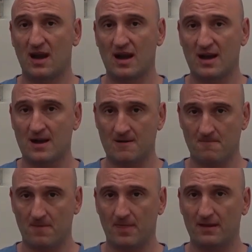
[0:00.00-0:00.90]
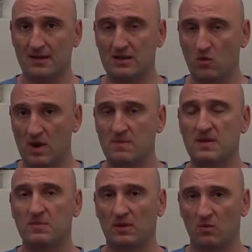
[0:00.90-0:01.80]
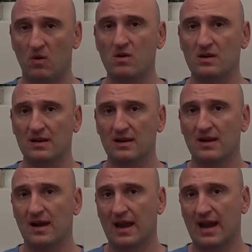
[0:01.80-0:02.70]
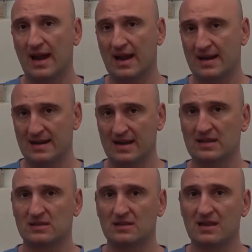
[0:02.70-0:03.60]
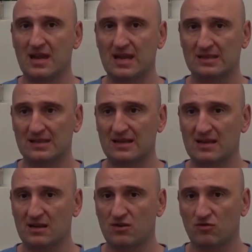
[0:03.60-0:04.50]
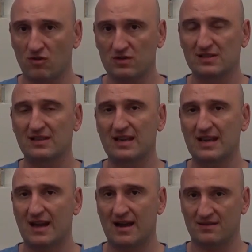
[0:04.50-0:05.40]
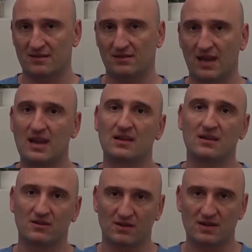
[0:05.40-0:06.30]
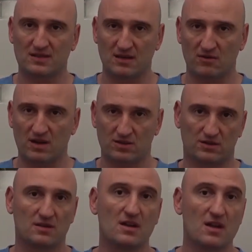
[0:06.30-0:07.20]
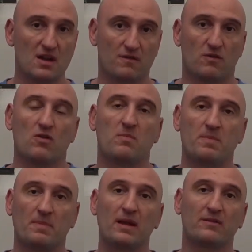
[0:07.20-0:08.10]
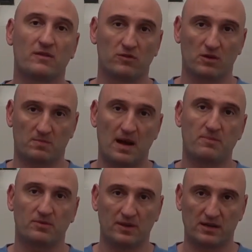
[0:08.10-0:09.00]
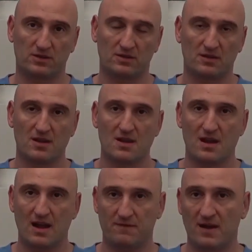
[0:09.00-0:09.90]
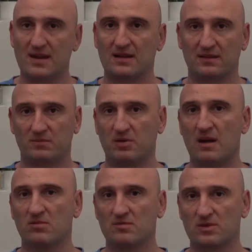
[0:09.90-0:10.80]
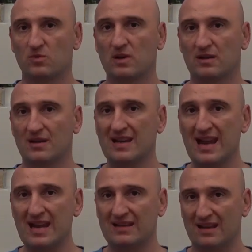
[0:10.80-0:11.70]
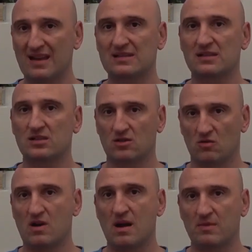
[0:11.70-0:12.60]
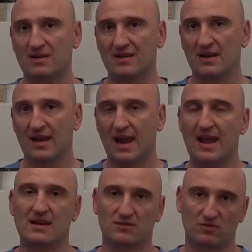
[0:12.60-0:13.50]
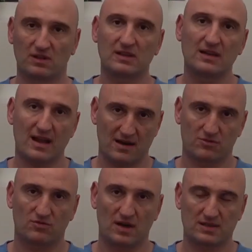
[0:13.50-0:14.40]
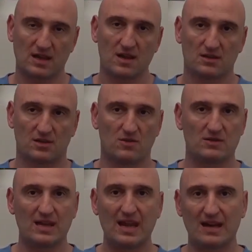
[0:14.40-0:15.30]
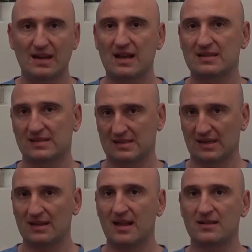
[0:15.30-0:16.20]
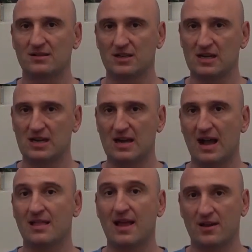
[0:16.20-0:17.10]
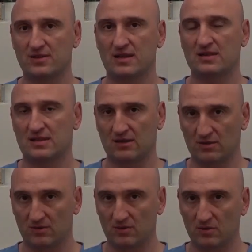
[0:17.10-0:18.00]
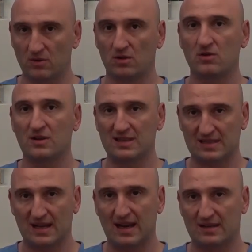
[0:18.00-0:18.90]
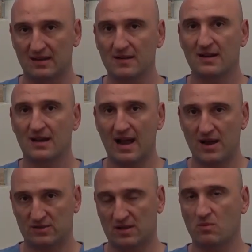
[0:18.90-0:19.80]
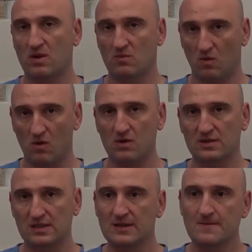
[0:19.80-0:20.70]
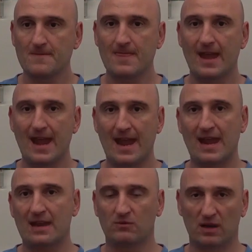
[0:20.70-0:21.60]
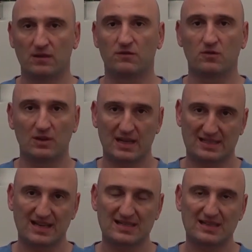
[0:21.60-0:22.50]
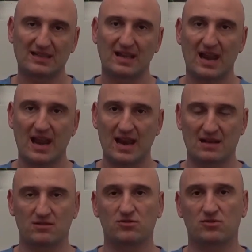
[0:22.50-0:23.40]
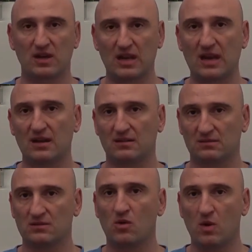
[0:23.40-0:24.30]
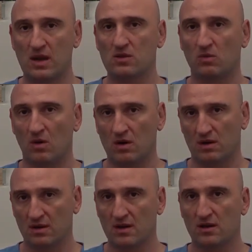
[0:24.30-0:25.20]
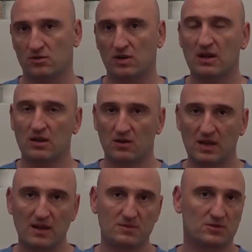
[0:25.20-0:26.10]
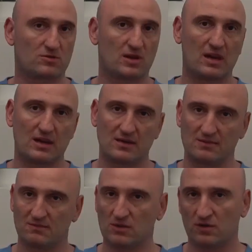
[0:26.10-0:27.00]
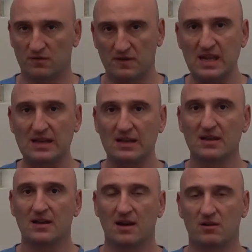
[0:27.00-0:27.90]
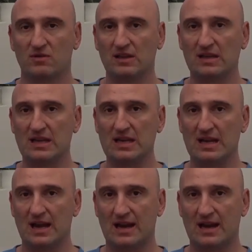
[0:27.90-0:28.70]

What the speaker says: the way people walk is grossly undertaken into consideration for pelvic floor population. I find that the problems with gait is so common and is really not addressed. So the gait analysis technology allows us to look inside how someone walks, and we can fully assess it, and treating the way you walk, treating your hips, treating your feet, really